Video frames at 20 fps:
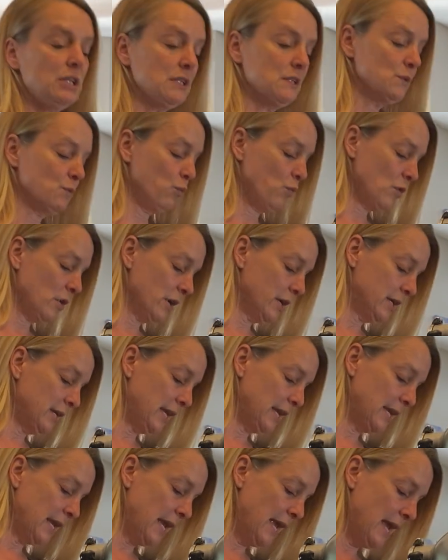is
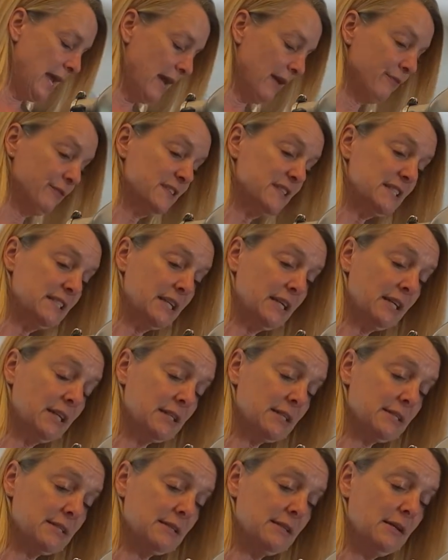1.5
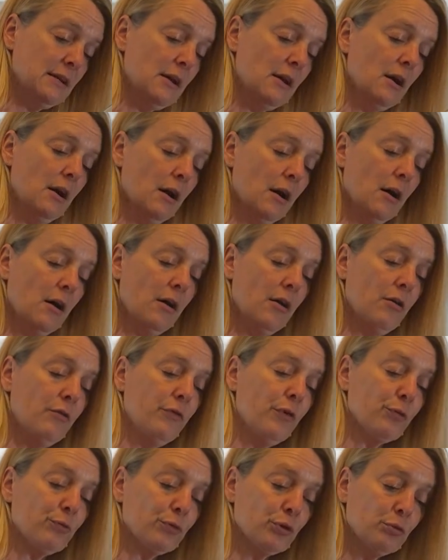sticks
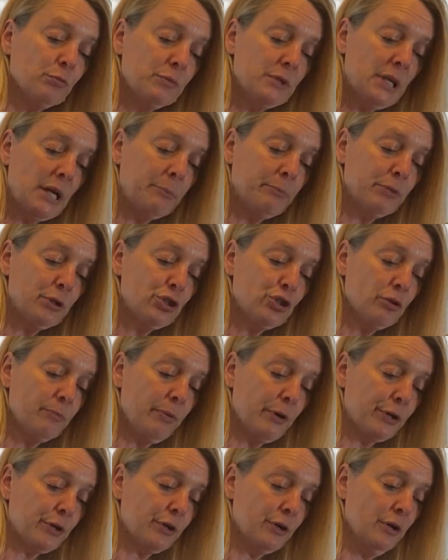of room temperature
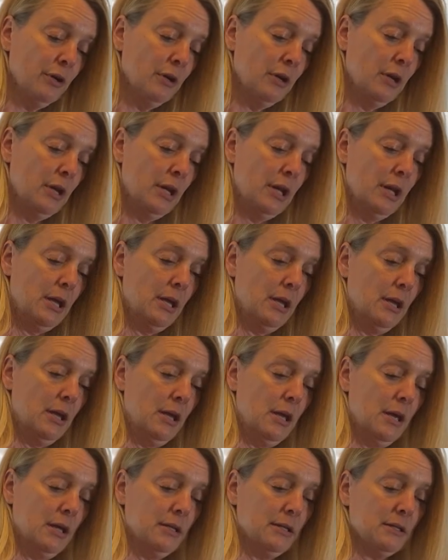butter.
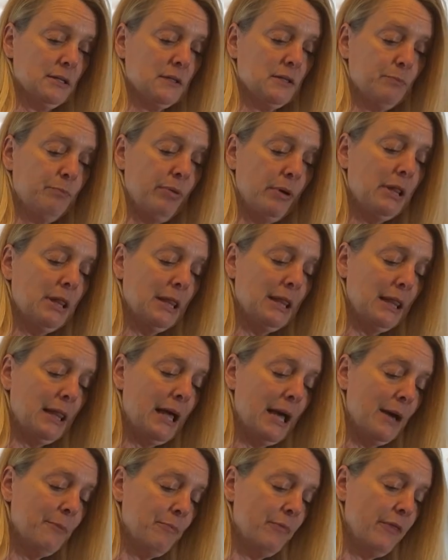Just
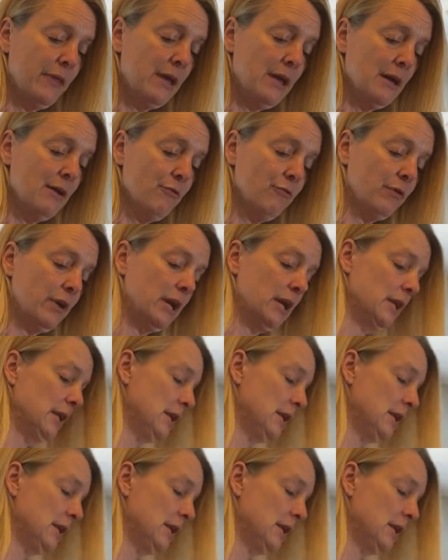plop that right